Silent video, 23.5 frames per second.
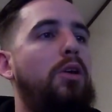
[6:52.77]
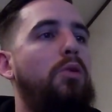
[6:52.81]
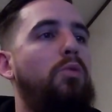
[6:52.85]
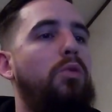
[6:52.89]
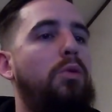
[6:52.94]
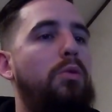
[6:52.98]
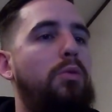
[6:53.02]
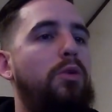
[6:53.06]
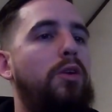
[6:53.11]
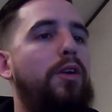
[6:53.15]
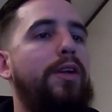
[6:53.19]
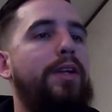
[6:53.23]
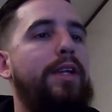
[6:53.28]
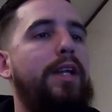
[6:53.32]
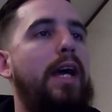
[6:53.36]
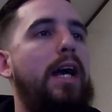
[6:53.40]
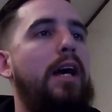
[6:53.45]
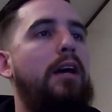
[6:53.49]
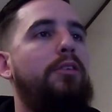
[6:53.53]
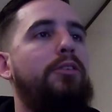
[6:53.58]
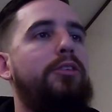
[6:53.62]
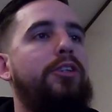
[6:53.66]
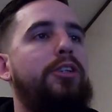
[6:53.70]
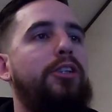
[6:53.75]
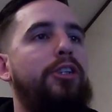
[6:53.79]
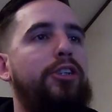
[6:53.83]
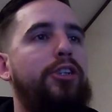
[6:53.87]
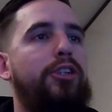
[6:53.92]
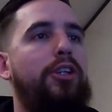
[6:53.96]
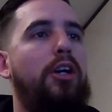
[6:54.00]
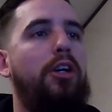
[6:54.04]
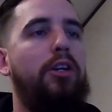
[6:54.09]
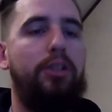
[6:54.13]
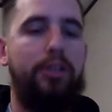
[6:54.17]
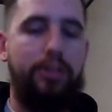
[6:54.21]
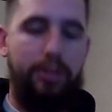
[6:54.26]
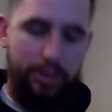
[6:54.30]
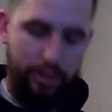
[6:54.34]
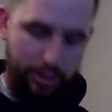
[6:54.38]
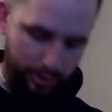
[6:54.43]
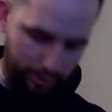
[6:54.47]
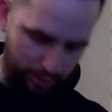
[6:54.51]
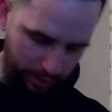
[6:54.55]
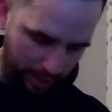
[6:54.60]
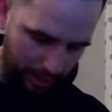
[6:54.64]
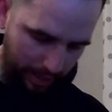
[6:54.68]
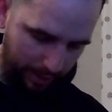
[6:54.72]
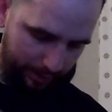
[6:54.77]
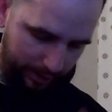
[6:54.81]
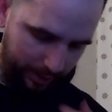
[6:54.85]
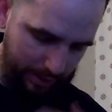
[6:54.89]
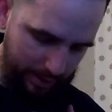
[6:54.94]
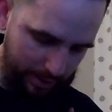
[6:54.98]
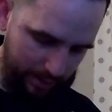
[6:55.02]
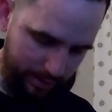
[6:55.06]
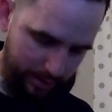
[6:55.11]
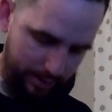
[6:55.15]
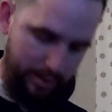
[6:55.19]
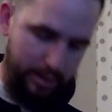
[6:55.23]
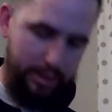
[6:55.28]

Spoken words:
We will announce the shirts. They're like this.